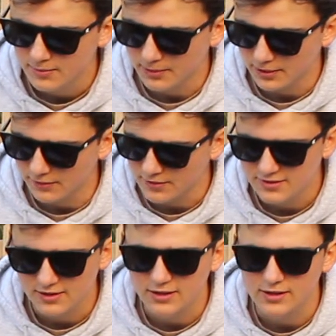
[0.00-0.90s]
But this
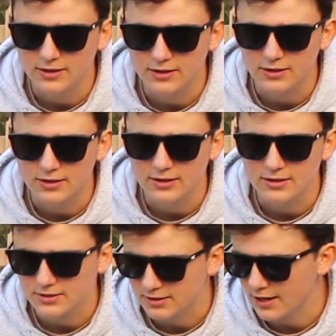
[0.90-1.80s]
thing
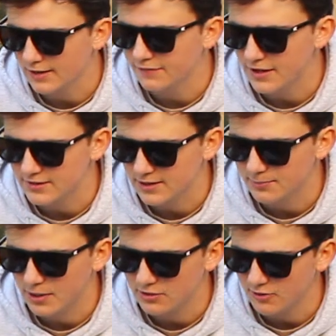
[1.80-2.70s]
kind of flies like a
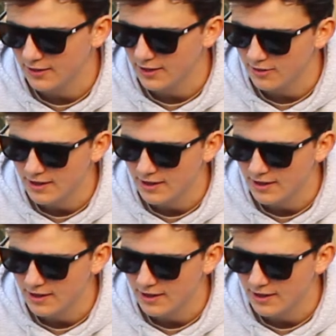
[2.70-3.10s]
Buzz right now.